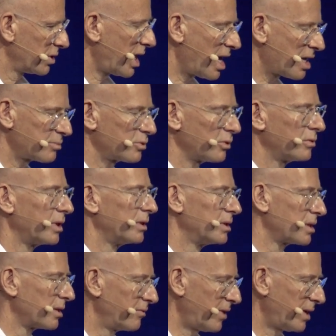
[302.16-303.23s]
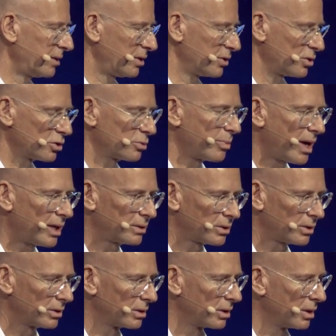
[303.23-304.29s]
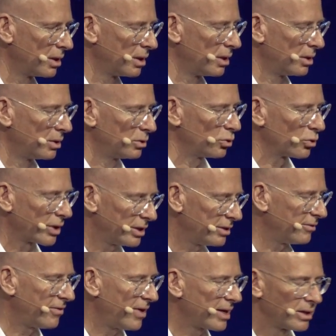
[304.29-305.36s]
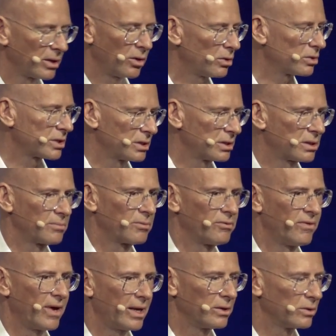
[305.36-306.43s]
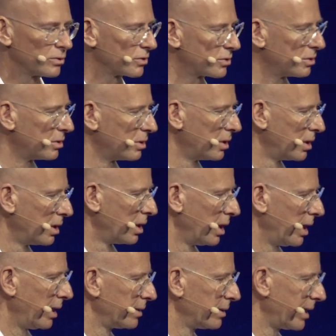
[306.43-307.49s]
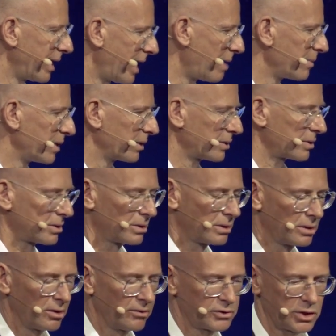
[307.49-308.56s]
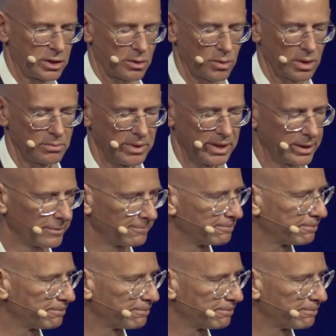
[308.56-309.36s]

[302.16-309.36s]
harmful, the disadvantageous pattern to redefine a whole system of values and dynamics of shared well-being.